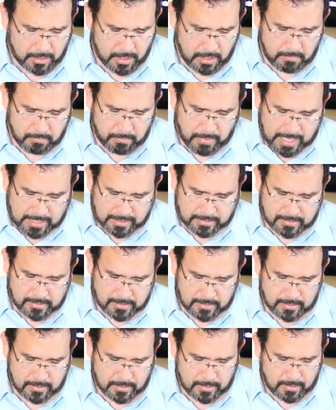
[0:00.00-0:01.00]

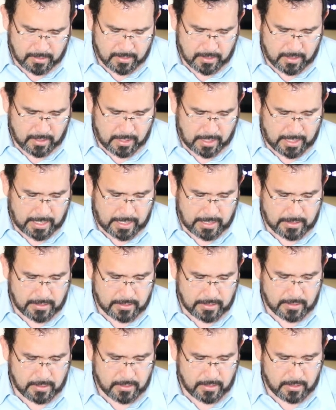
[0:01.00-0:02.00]
impacts
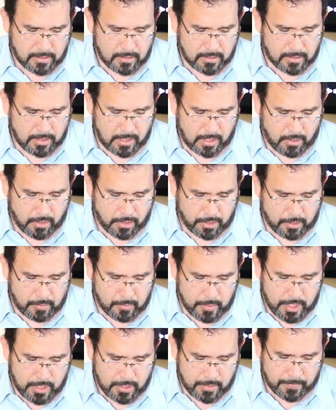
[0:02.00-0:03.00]
against the
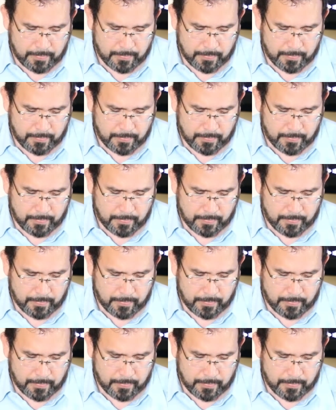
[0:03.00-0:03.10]
economy,